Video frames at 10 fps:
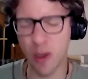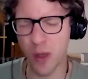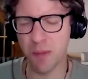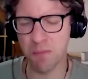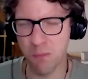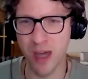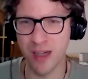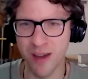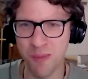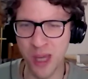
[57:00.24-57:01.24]
quite
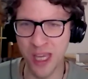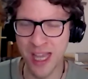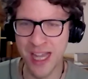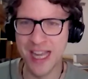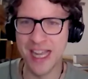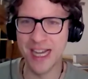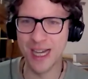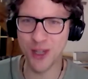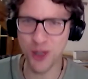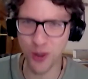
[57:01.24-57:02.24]
mind-numbing
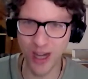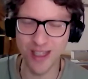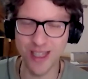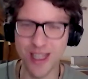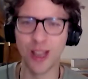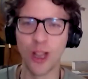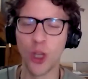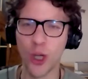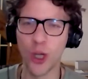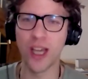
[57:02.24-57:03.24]
trials that
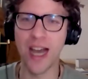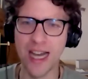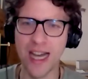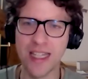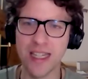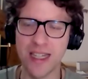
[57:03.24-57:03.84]
look at